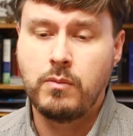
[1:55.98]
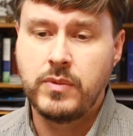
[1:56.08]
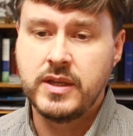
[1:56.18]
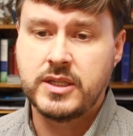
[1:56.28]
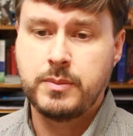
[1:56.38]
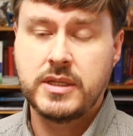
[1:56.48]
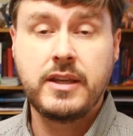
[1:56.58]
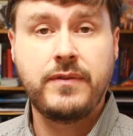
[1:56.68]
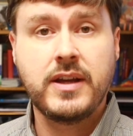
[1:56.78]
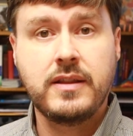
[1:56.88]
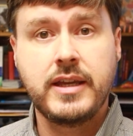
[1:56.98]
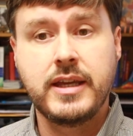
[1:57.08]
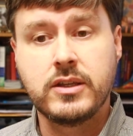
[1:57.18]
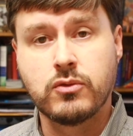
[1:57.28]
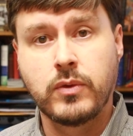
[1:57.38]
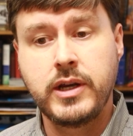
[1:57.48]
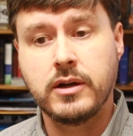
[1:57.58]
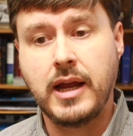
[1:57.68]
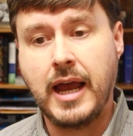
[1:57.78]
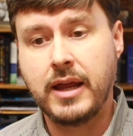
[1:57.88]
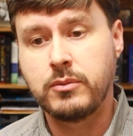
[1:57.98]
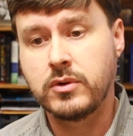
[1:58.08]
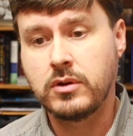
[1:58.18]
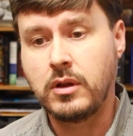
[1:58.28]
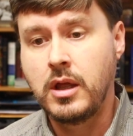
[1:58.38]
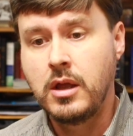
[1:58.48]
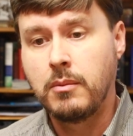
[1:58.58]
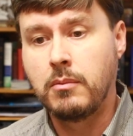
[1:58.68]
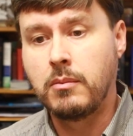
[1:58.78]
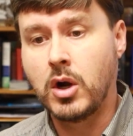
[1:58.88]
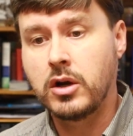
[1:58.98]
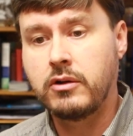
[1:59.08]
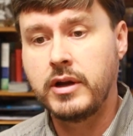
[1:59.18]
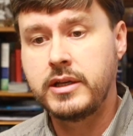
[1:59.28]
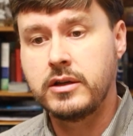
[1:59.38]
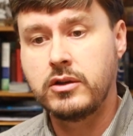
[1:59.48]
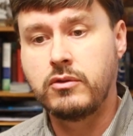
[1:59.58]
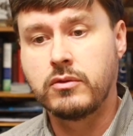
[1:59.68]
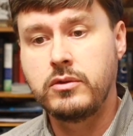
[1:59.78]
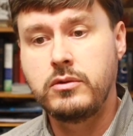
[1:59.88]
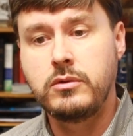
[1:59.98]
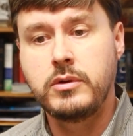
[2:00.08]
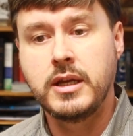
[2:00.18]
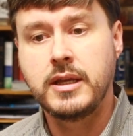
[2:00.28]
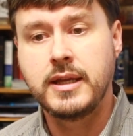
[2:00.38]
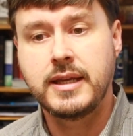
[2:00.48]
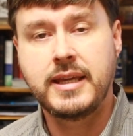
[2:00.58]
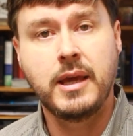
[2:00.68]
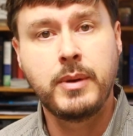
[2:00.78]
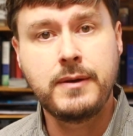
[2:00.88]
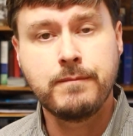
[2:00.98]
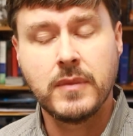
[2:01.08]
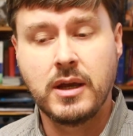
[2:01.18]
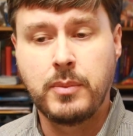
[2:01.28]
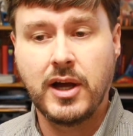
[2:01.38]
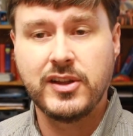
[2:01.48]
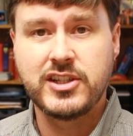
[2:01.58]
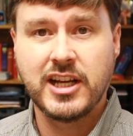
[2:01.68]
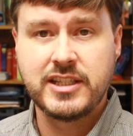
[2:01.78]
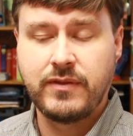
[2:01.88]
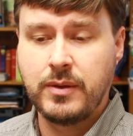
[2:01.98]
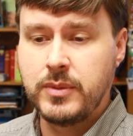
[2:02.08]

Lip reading: This specifically is Rear Admiral Margaret Grun Kibben. I apologize if I